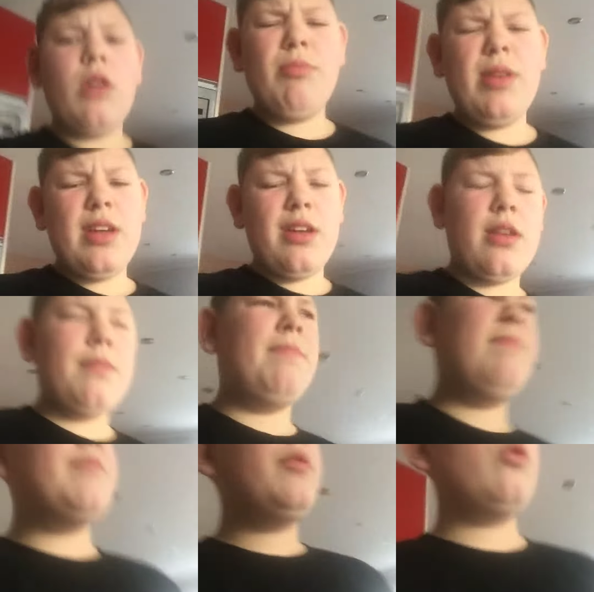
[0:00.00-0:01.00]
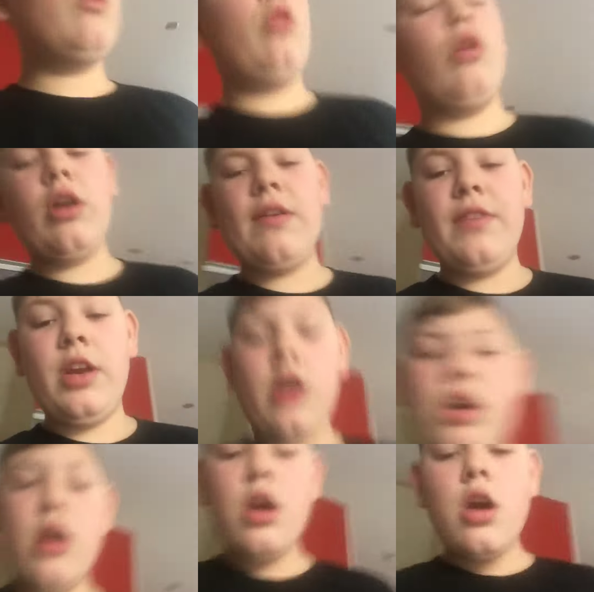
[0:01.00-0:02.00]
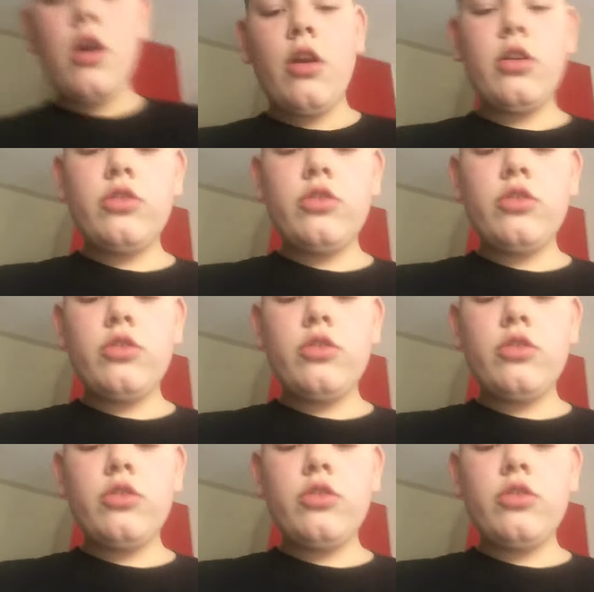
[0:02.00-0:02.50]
going to be... A, longer video, you're going to